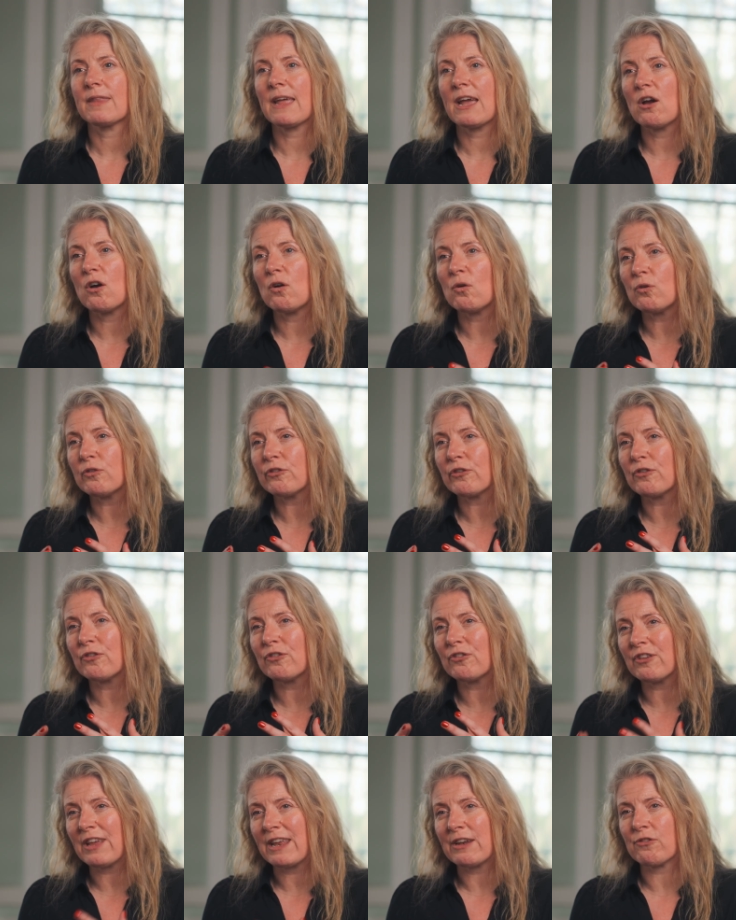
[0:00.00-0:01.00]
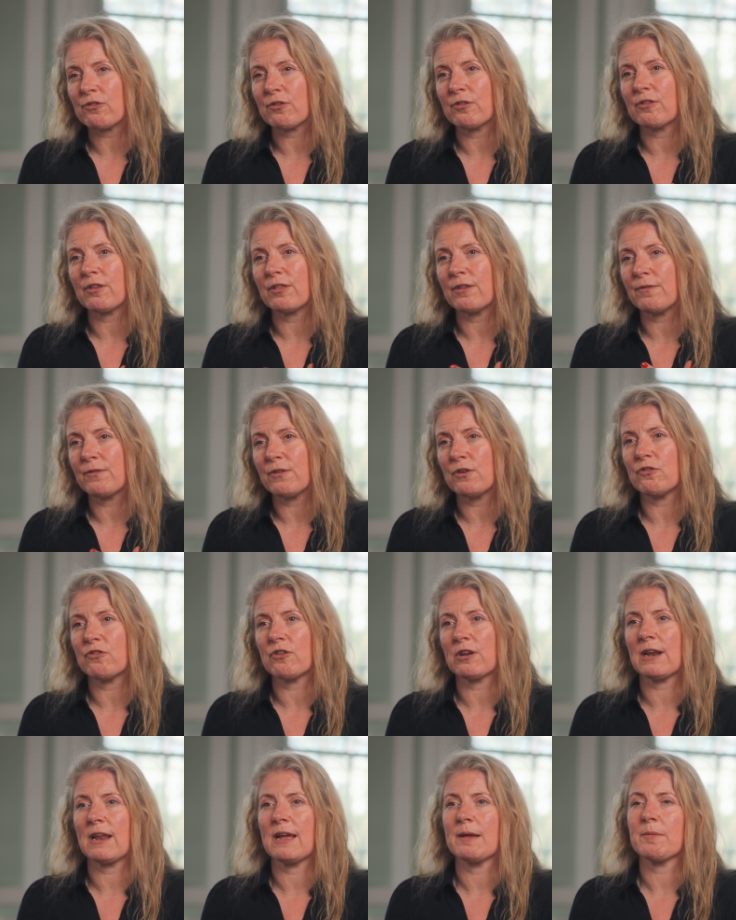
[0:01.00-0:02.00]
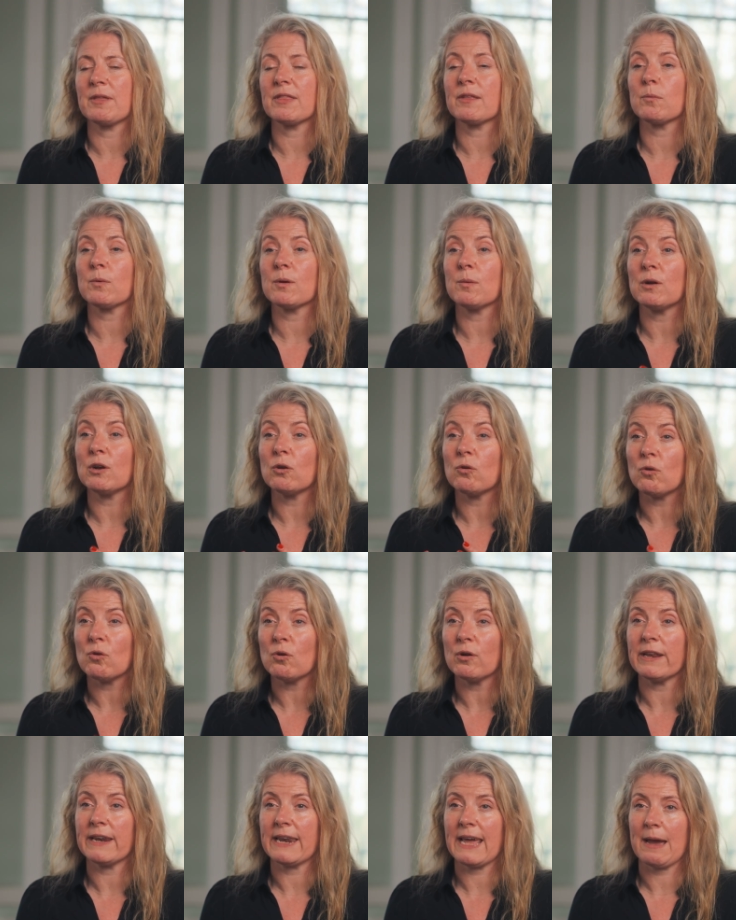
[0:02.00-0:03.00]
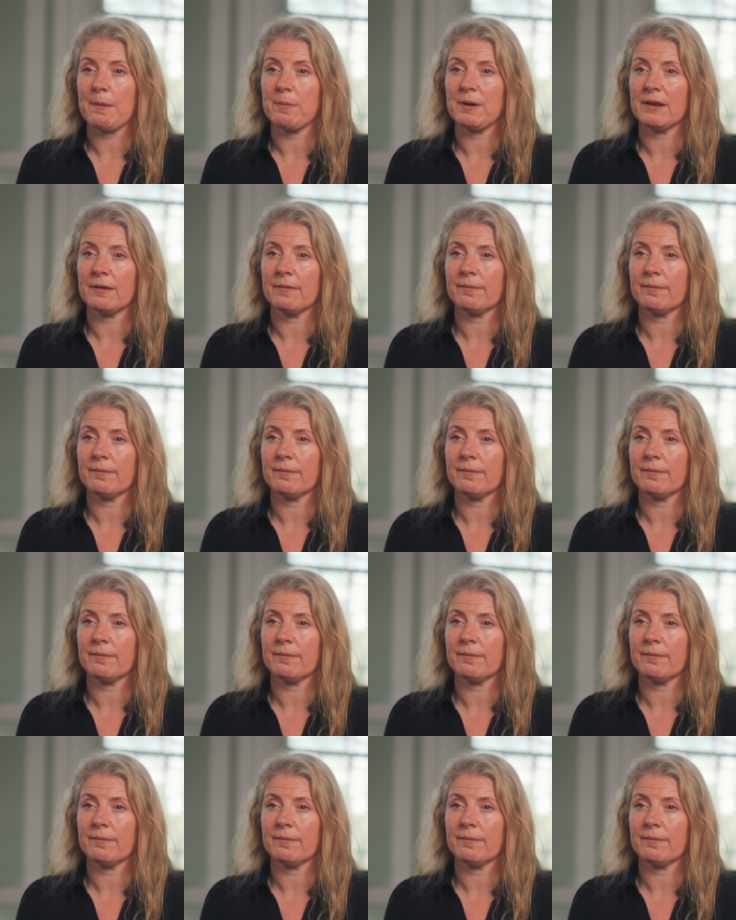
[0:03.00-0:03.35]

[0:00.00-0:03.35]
They are also central to the future climate that we will all inhabit.